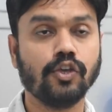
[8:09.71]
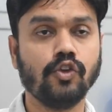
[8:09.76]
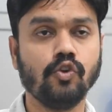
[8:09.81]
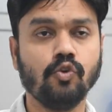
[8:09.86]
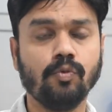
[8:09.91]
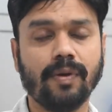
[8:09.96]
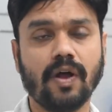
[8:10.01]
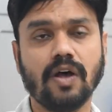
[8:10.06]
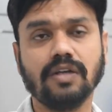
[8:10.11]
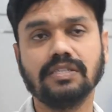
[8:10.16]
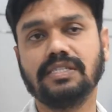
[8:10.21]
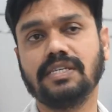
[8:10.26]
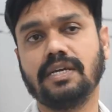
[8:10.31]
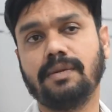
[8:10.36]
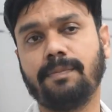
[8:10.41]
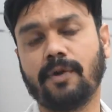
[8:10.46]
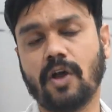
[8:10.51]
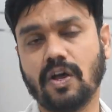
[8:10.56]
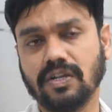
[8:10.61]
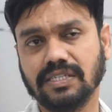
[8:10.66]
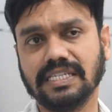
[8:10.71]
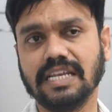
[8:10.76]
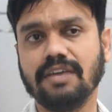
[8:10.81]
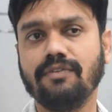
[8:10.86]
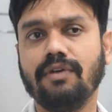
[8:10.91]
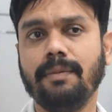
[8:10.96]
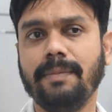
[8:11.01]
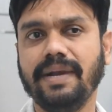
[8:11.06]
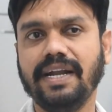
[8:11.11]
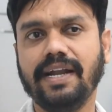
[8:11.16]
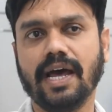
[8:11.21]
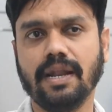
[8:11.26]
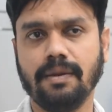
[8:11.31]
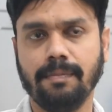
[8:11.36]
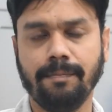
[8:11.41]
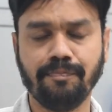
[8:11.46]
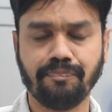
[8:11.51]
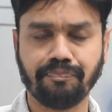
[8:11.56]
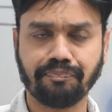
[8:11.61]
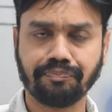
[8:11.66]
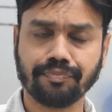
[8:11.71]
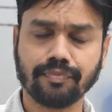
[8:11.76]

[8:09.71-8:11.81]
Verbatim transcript: queue processor processing will be done